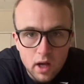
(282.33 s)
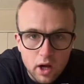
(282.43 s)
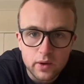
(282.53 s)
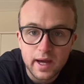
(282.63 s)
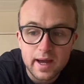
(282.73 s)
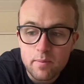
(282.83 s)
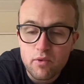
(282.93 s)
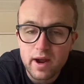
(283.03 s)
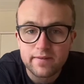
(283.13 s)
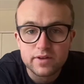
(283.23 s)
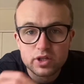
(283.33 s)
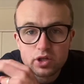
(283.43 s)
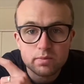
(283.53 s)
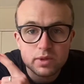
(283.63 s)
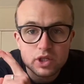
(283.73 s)
Okay, breakfast
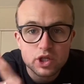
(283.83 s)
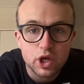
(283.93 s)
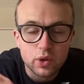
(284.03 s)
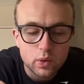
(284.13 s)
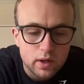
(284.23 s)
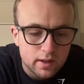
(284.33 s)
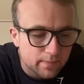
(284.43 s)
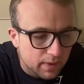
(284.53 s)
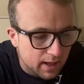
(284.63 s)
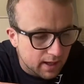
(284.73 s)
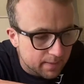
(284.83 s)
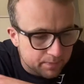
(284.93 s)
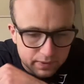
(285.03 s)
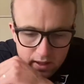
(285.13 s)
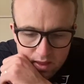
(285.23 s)
number 2.
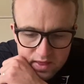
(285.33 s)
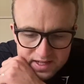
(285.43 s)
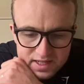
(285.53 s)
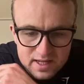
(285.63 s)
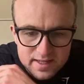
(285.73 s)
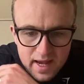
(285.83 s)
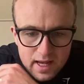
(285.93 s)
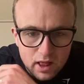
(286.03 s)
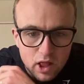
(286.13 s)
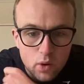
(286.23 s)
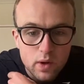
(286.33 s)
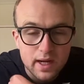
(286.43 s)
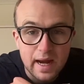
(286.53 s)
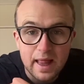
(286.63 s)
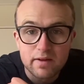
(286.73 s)
This is a lower
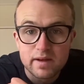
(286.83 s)
calorie